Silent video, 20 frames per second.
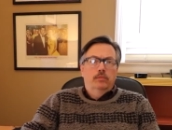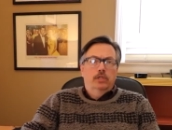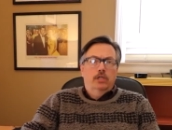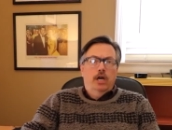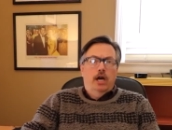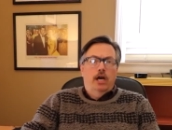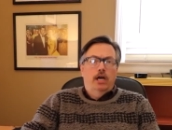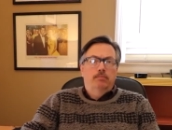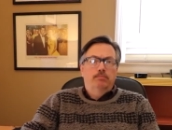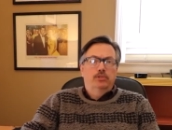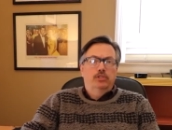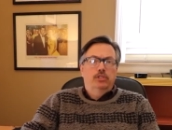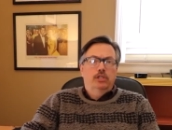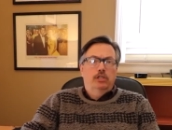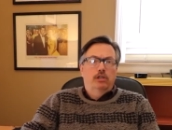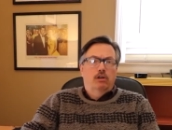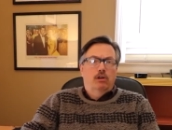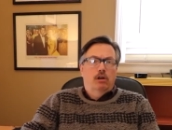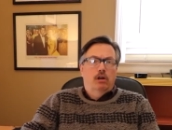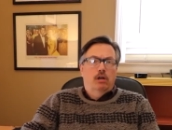comps
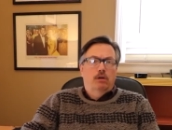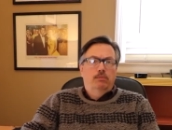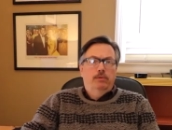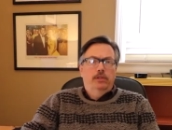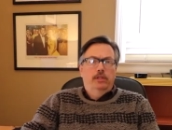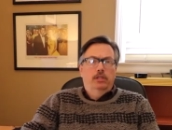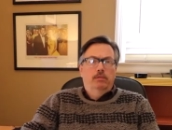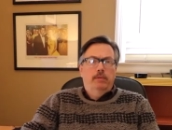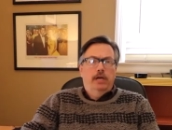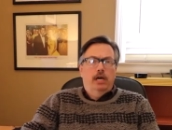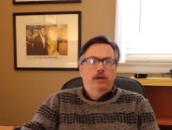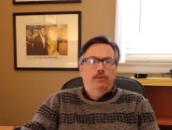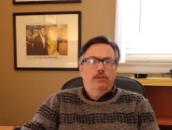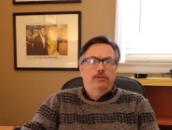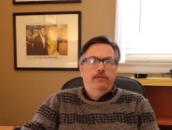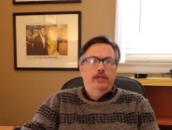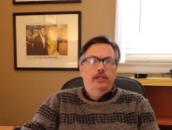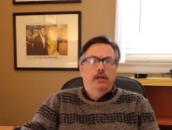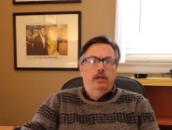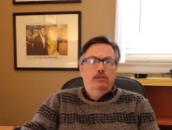that are within about
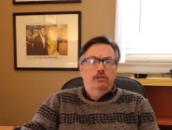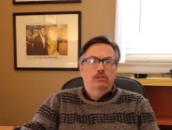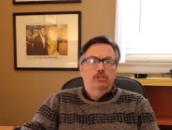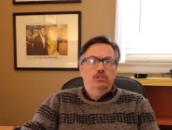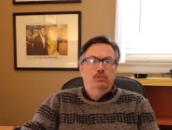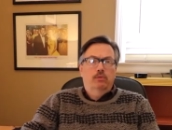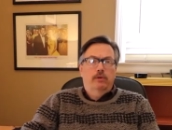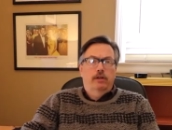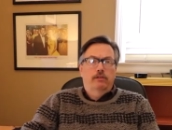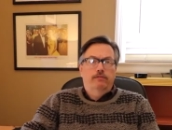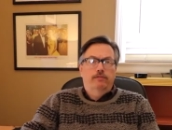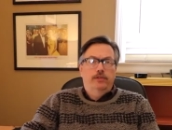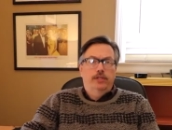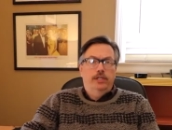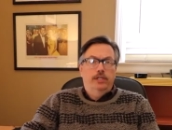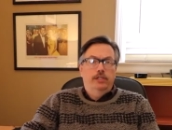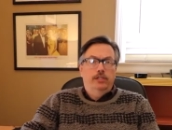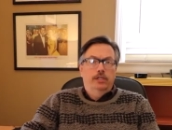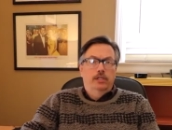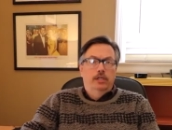300 square feet